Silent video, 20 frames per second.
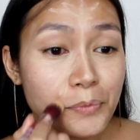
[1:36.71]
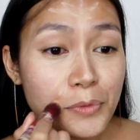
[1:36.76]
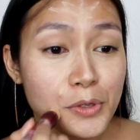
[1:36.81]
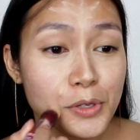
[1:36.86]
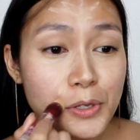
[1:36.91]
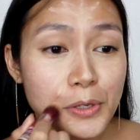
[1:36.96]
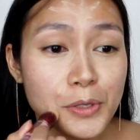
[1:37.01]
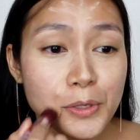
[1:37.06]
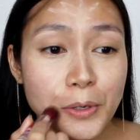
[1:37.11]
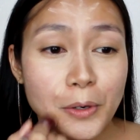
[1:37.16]

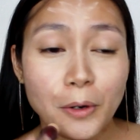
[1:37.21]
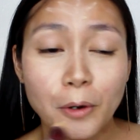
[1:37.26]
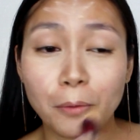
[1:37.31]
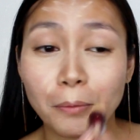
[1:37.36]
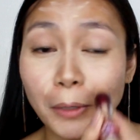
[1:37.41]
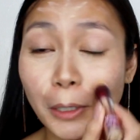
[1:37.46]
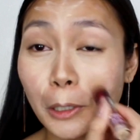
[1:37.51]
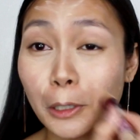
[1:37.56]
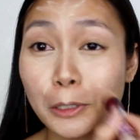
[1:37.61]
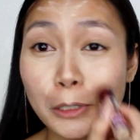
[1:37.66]
T-zone. Oh
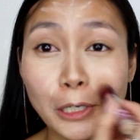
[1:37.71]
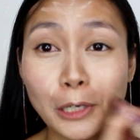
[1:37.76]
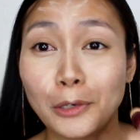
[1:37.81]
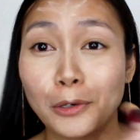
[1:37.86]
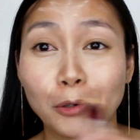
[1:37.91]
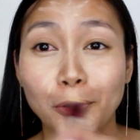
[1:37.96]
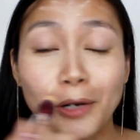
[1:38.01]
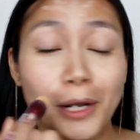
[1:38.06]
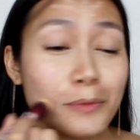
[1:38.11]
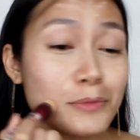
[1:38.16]
my gosh, I
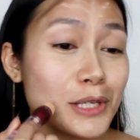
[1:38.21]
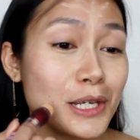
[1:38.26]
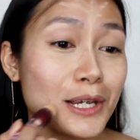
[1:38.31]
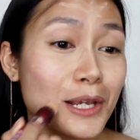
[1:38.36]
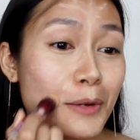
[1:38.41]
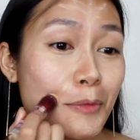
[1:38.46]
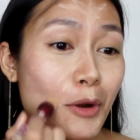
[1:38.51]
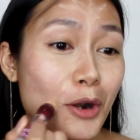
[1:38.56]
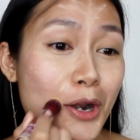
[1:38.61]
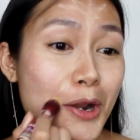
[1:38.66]
don't know what I'm
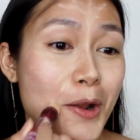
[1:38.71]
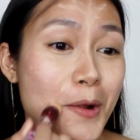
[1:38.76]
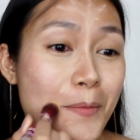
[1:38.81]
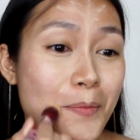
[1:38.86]
saying anymore.